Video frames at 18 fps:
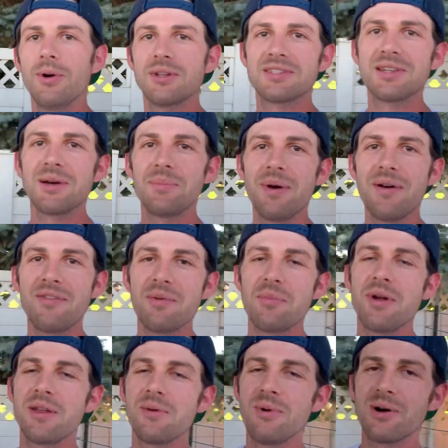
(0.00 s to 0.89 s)
What's up
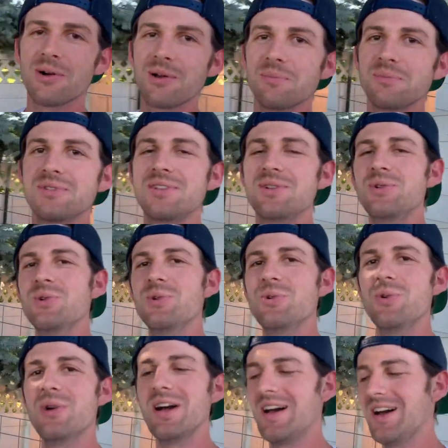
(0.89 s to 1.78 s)
everybody, welcome
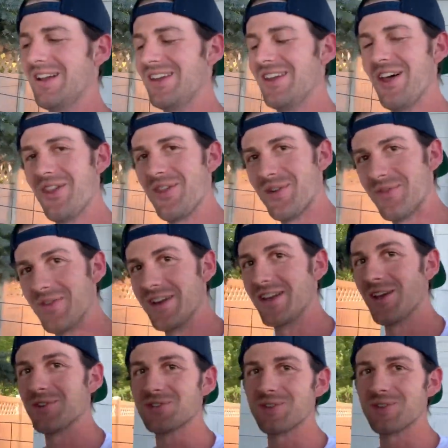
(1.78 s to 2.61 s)
to another video.